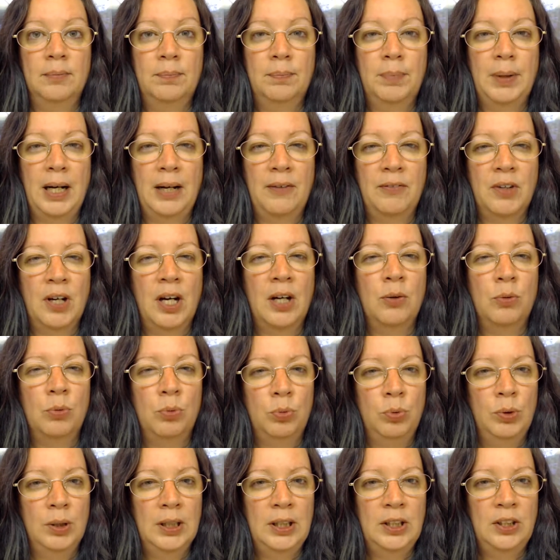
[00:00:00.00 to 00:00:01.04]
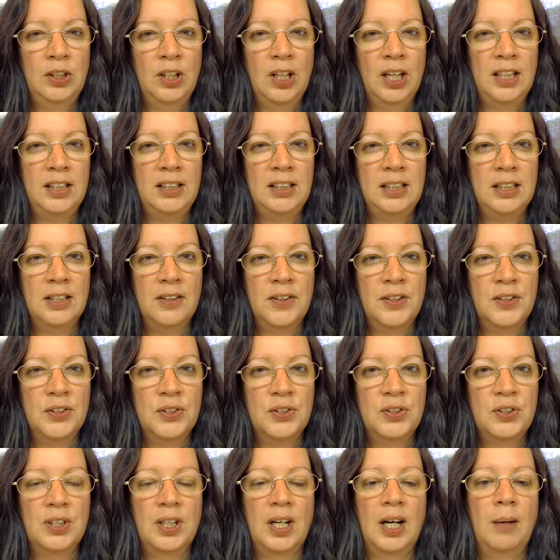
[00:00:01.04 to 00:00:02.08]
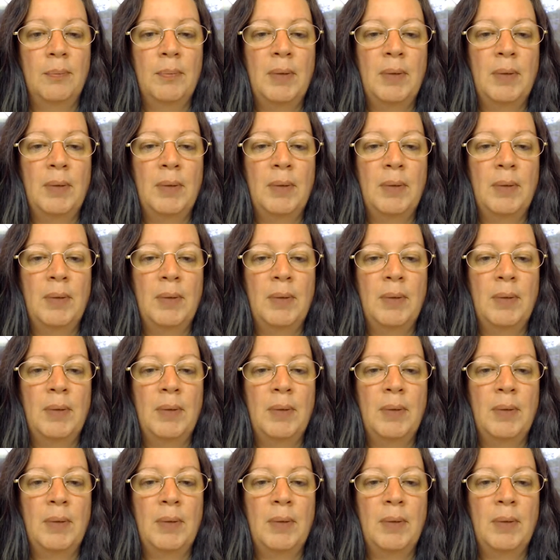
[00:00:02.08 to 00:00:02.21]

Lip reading: but I've got a really good idea this time.